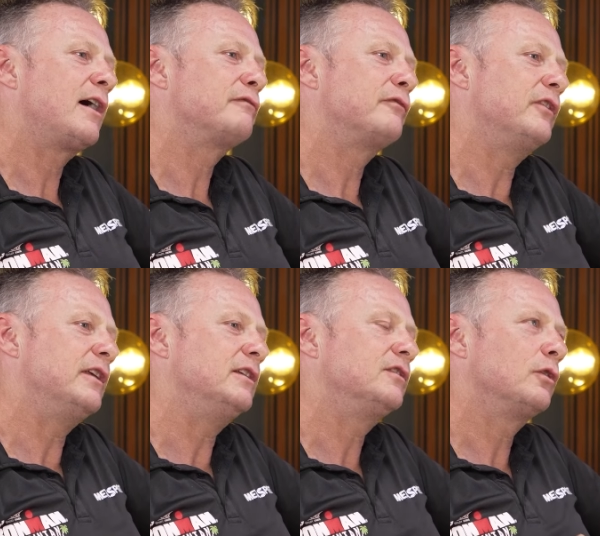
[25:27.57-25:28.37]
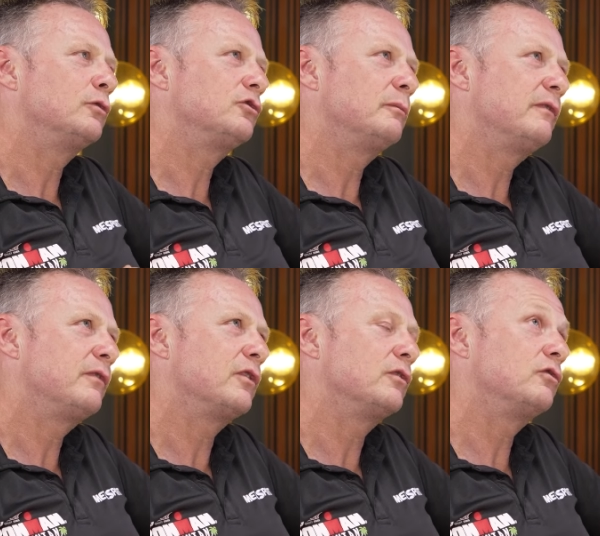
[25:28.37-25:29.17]
have
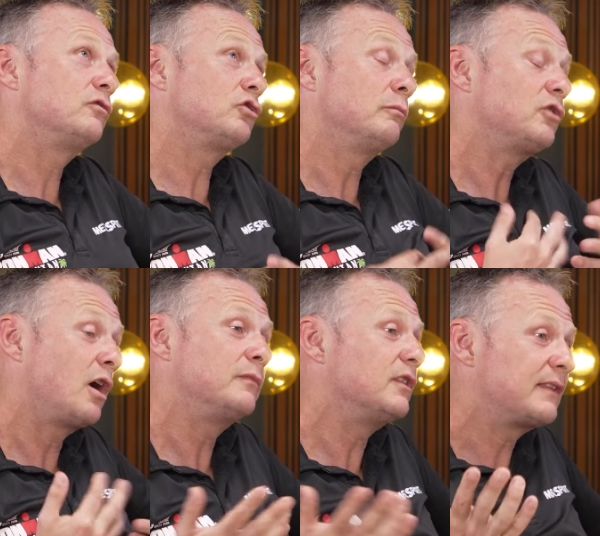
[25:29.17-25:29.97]
sometimes